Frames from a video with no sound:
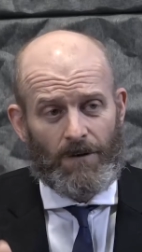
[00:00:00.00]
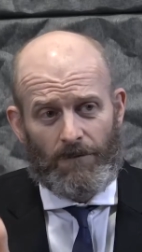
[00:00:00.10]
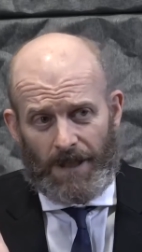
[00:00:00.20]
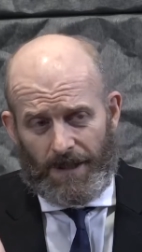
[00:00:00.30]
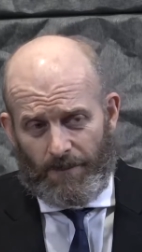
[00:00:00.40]

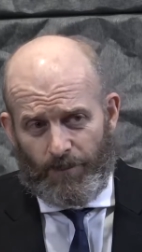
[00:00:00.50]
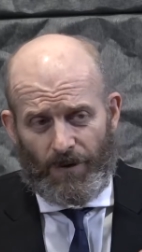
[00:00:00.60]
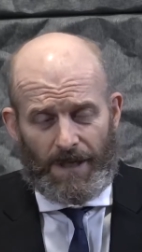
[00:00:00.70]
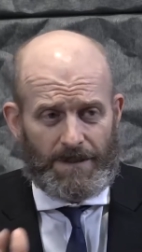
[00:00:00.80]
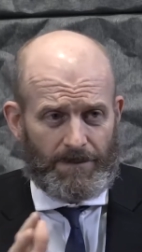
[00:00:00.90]
related to
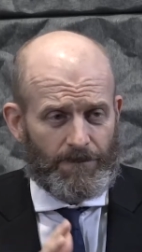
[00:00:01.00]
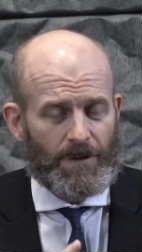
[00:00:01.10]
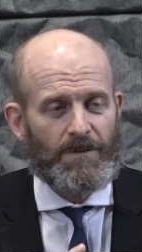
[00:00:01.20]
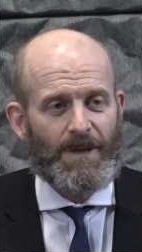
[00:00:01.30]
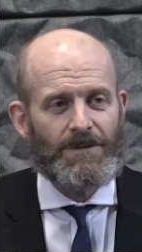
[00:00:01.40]
price and
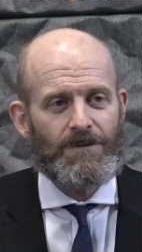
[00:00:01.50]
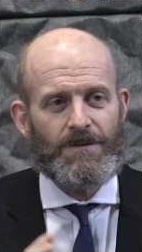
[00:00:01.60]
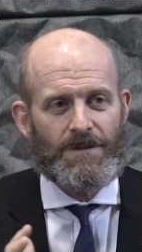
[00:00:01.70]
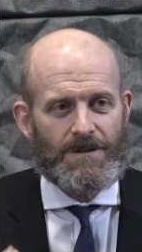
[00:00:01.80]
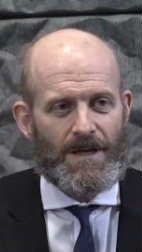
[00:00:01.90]

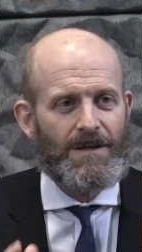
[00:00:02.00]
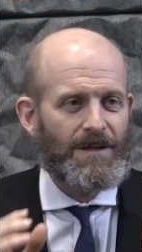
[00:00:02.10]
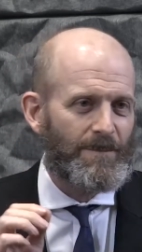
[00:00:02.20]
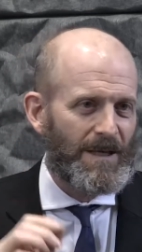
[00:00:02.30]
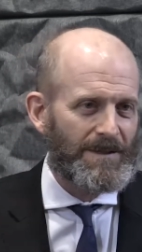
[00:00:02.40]
fundamentals, is
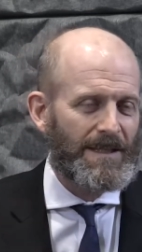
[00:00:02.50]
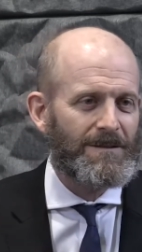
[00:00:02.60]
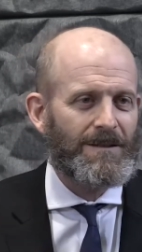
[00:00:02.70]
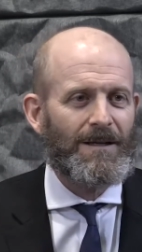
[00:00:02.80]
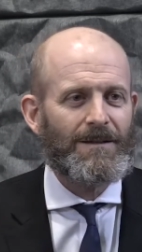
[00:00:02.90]
saying about that
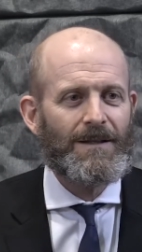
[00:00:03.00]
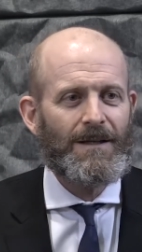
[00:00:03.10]
stock.